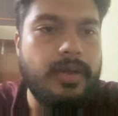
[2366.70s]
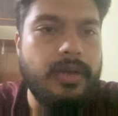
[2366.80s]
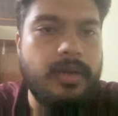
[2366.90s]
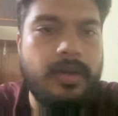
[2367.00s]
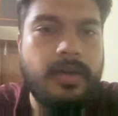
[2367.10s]

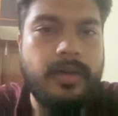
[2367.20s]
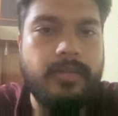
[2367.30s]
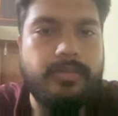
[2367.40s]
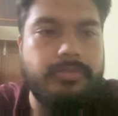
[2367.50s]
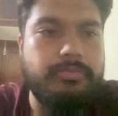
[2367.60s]

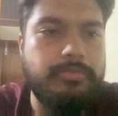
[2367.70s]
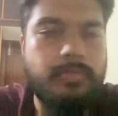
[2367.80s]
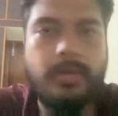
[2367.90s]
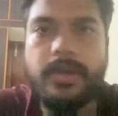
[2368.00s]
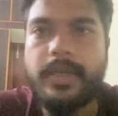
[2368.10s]
I
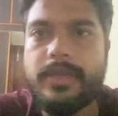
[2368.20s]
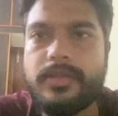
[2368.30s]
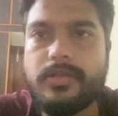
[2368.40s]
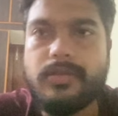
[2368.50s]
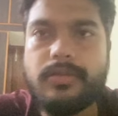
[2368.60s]

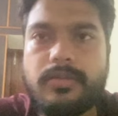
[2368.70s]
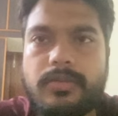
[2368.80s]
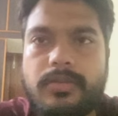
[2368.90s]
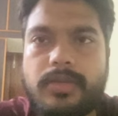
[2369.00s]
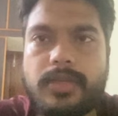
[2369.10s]
guess so.
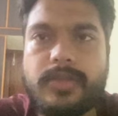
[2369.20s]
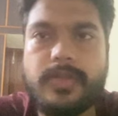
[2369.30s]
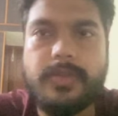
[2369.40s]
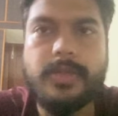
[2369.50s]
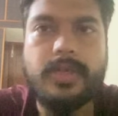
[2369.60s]

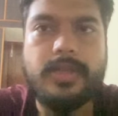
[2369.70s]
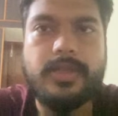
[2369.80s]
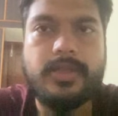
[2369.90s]
Let's rebuild.